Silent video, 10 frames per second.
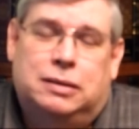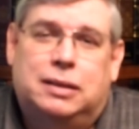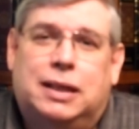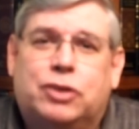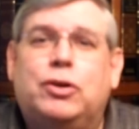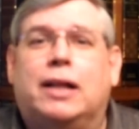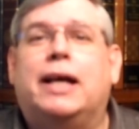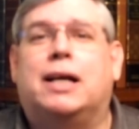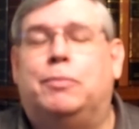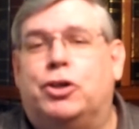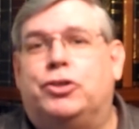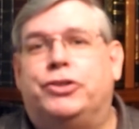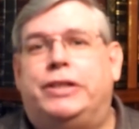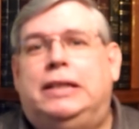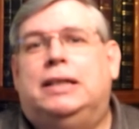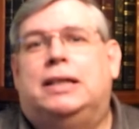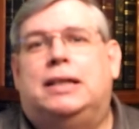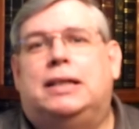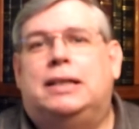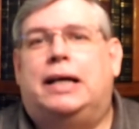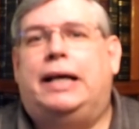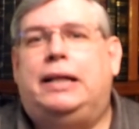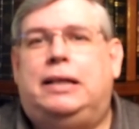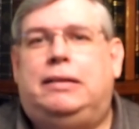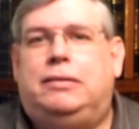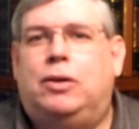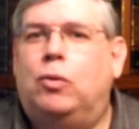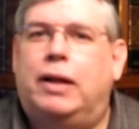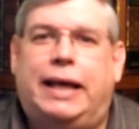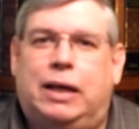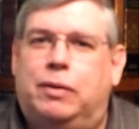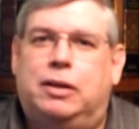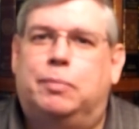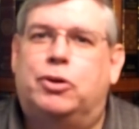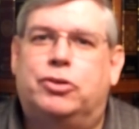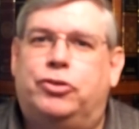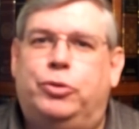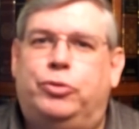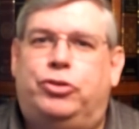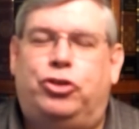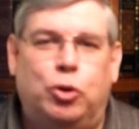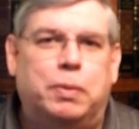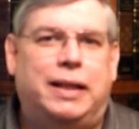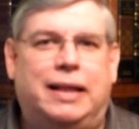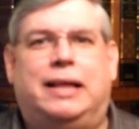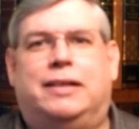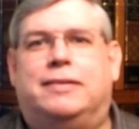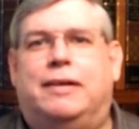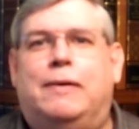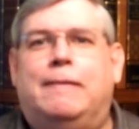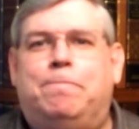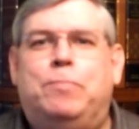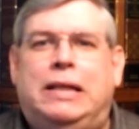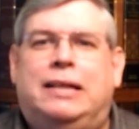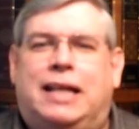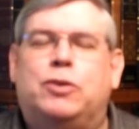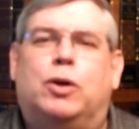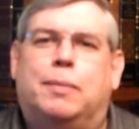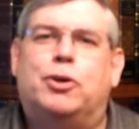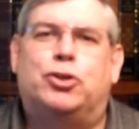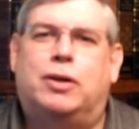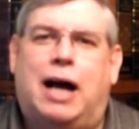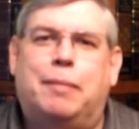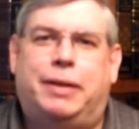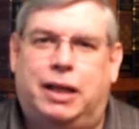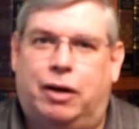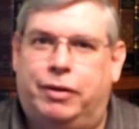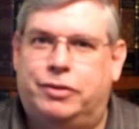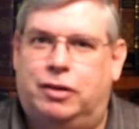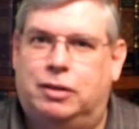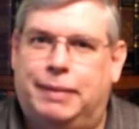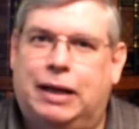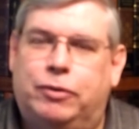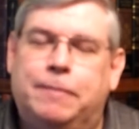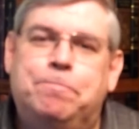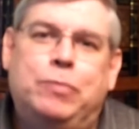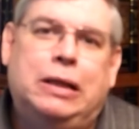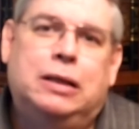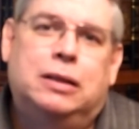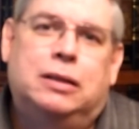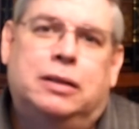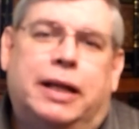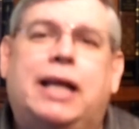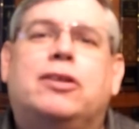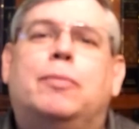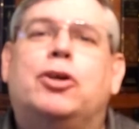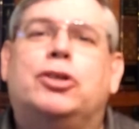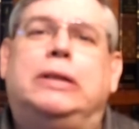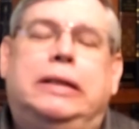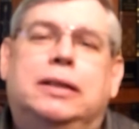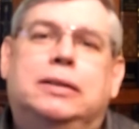Actually I like commercials. Uh, I don't like it when commercials do stupid things though and that's what commercial commentary is all about. Today's commercial?